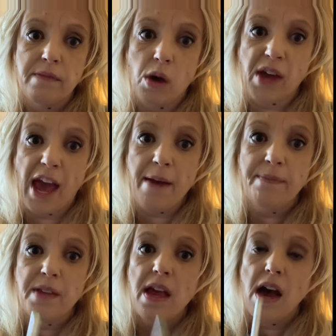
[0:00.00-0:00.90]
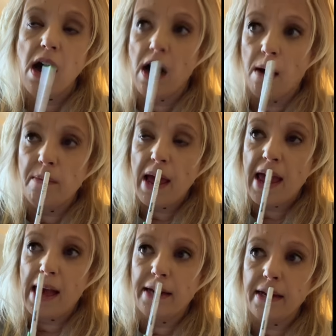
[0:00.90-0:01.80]
Okay? Um,
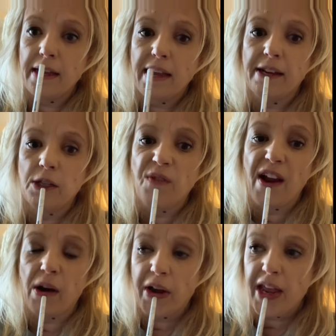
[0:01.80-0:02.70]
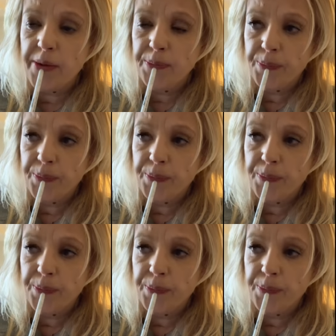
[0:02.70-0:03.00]
and it is very